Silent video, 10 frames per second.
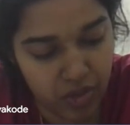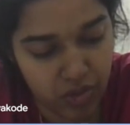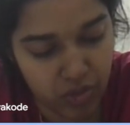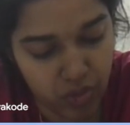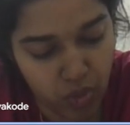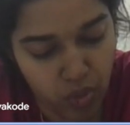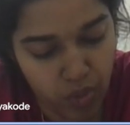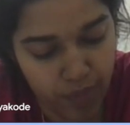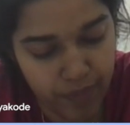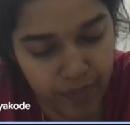
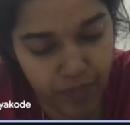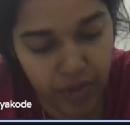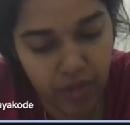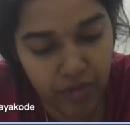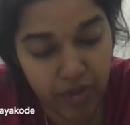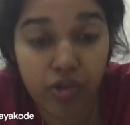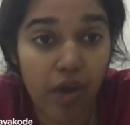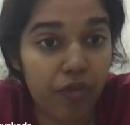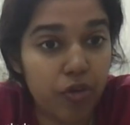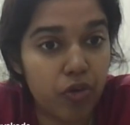So, first
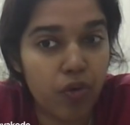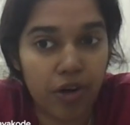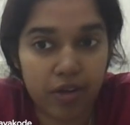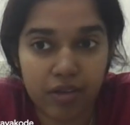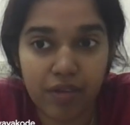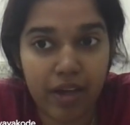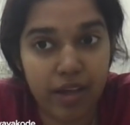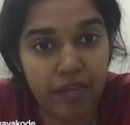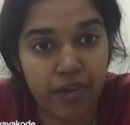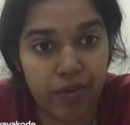you have to know what is the
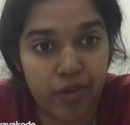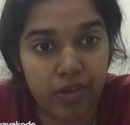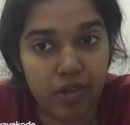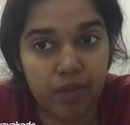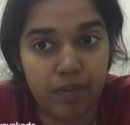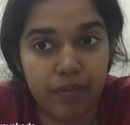YF equation.